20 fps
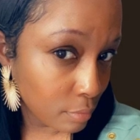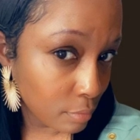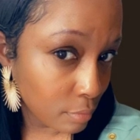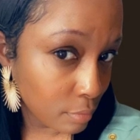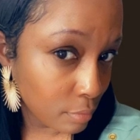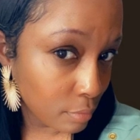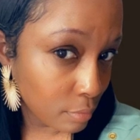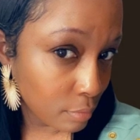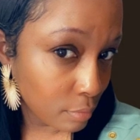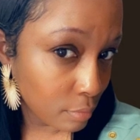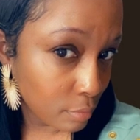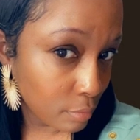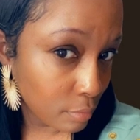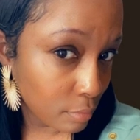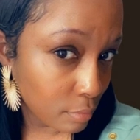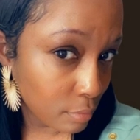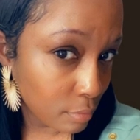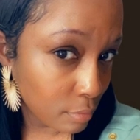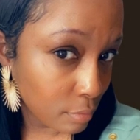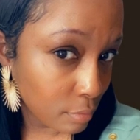
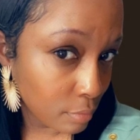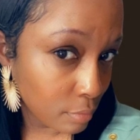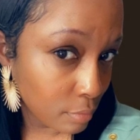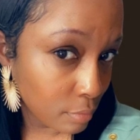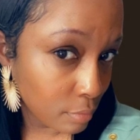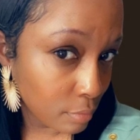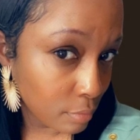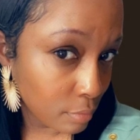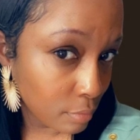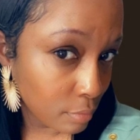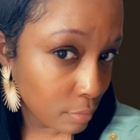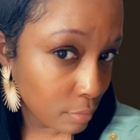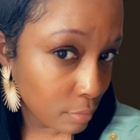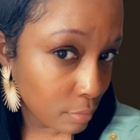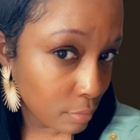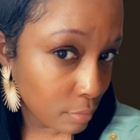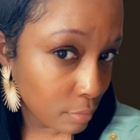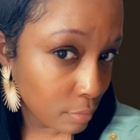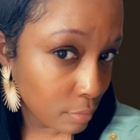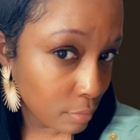
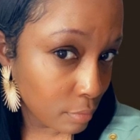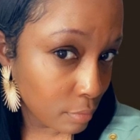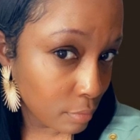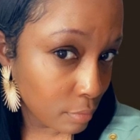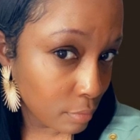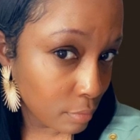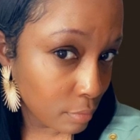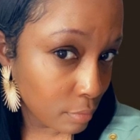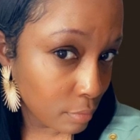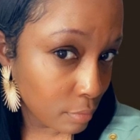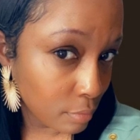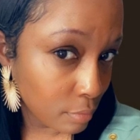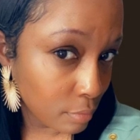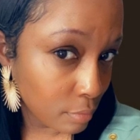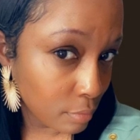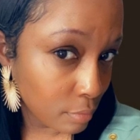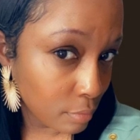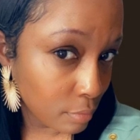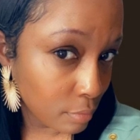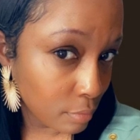
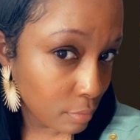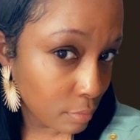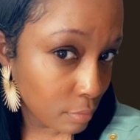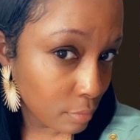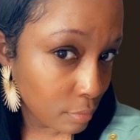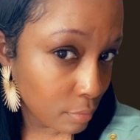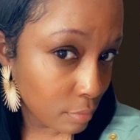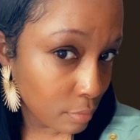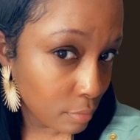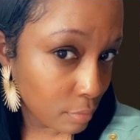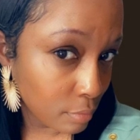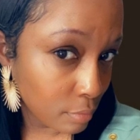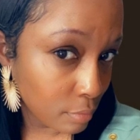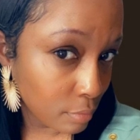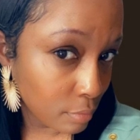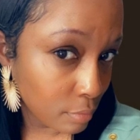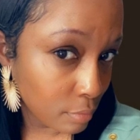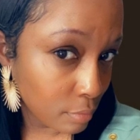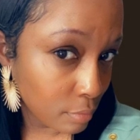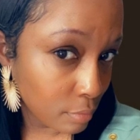
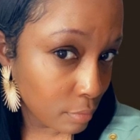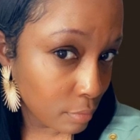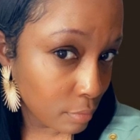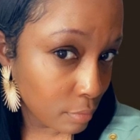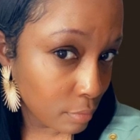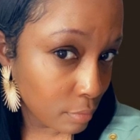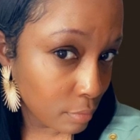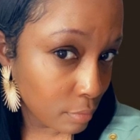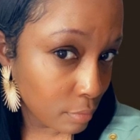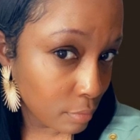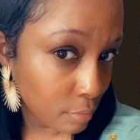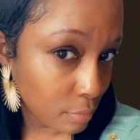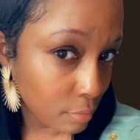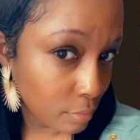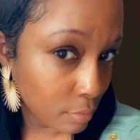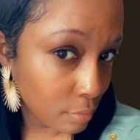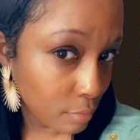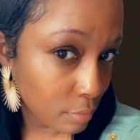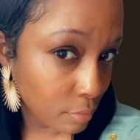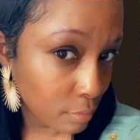
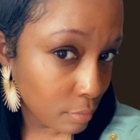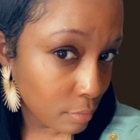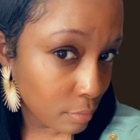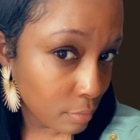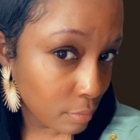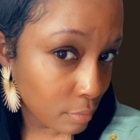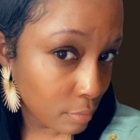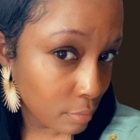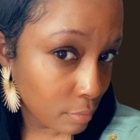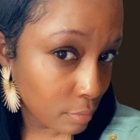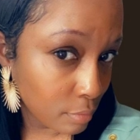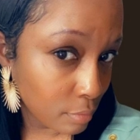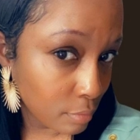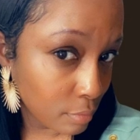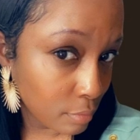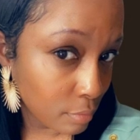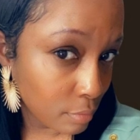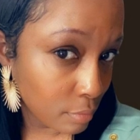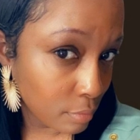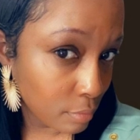
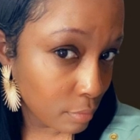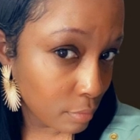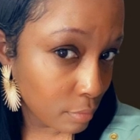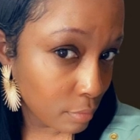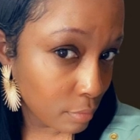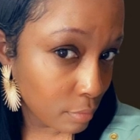[no speech]